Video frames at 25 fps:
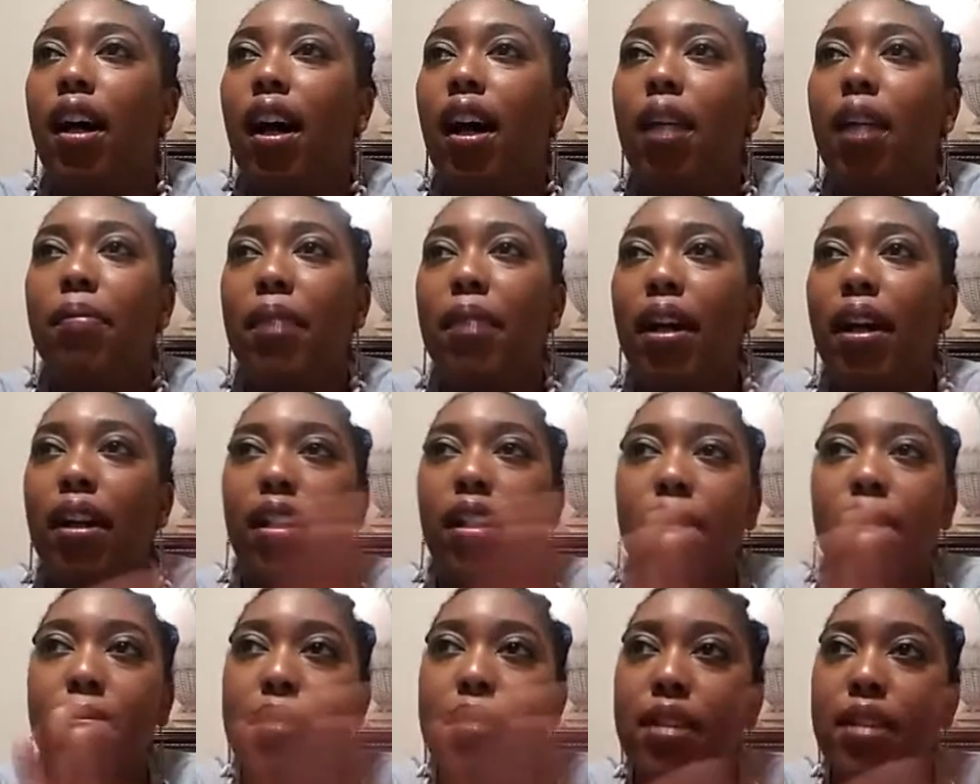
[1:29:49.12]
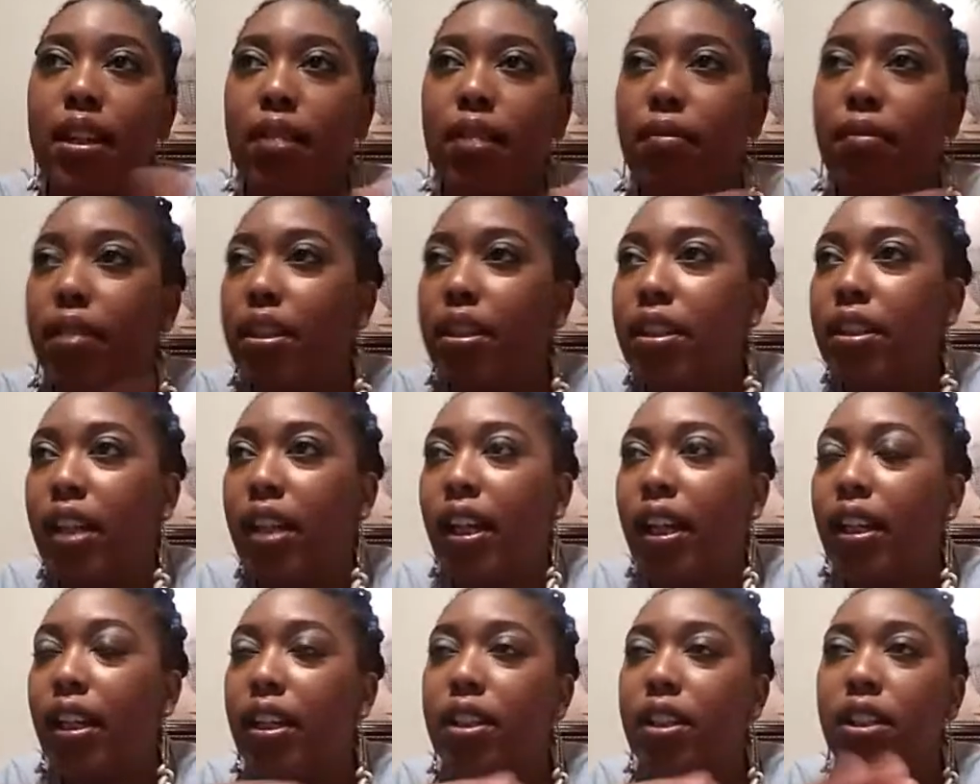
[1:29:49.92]
I'm kind of upset with
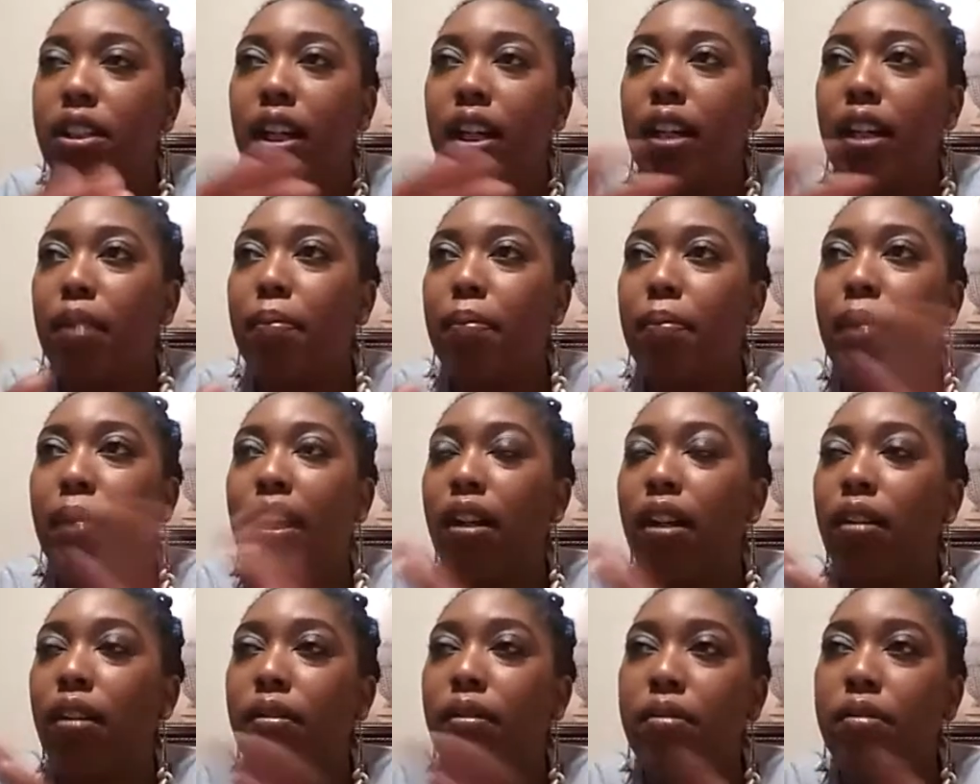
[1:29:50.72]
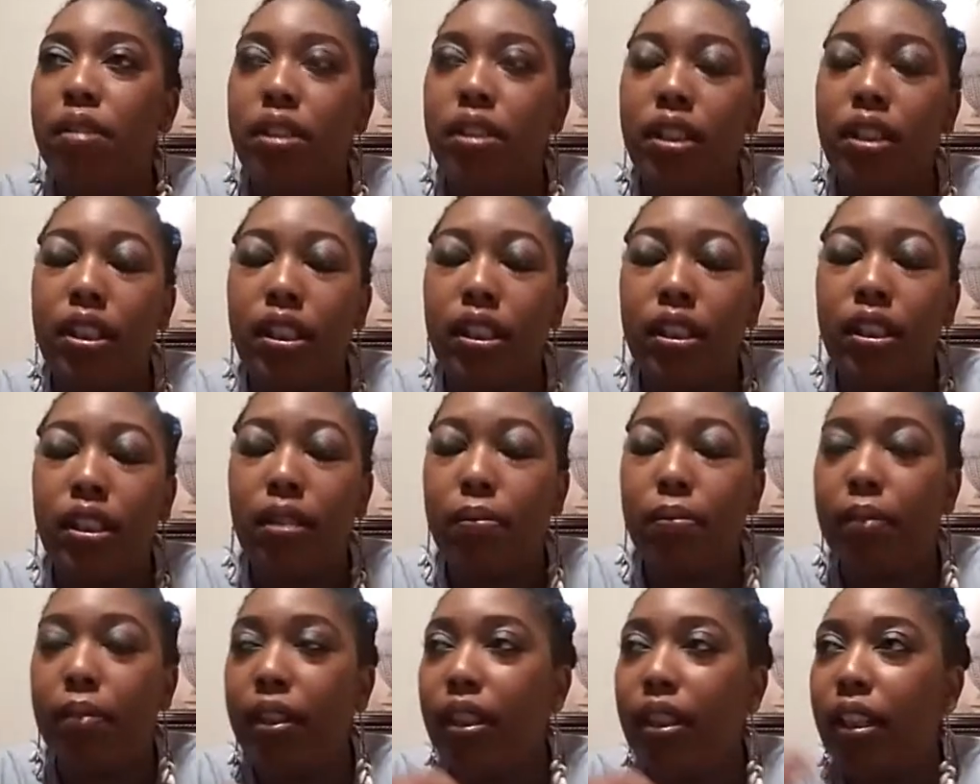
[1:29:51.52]
Jackie trying to make OG
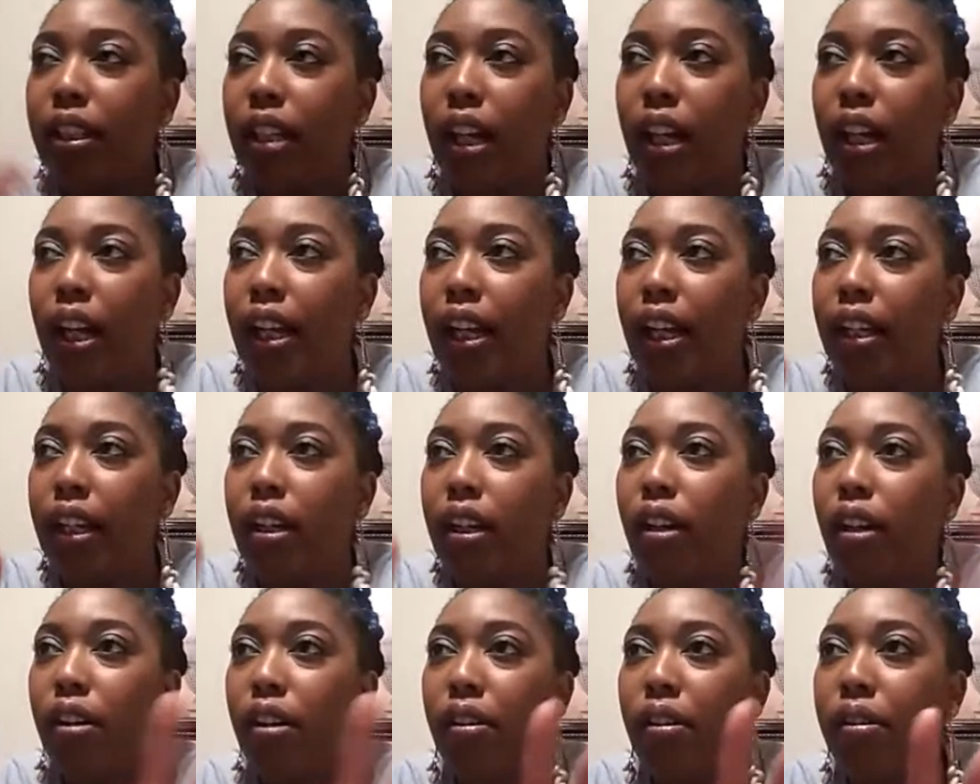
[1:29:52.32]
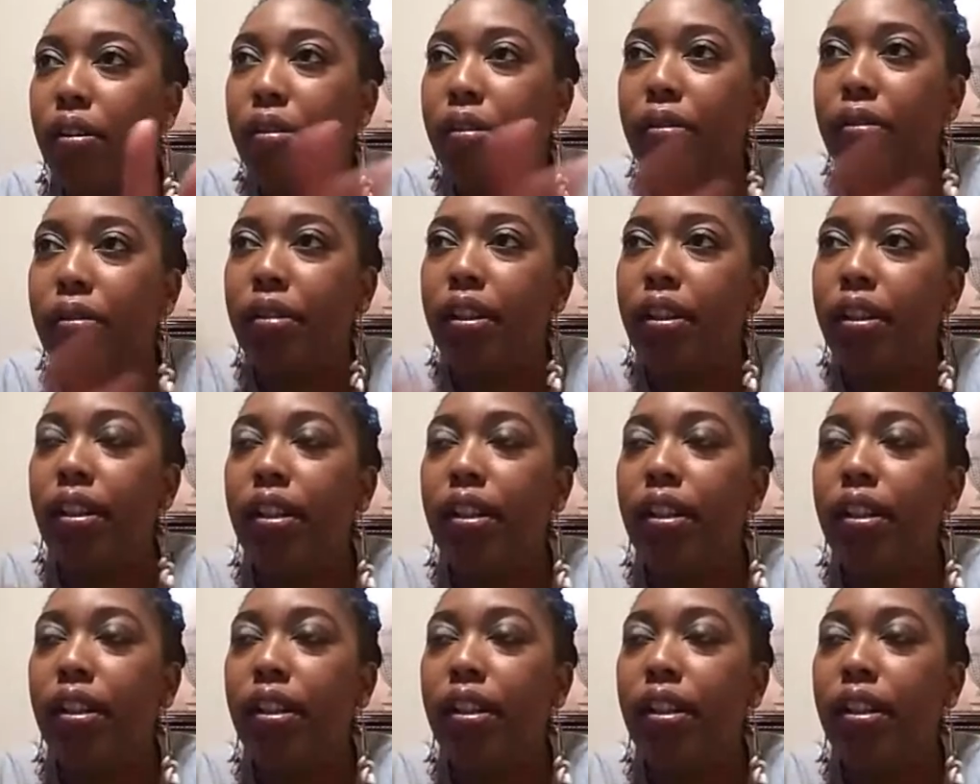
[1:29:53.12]
be like, oh,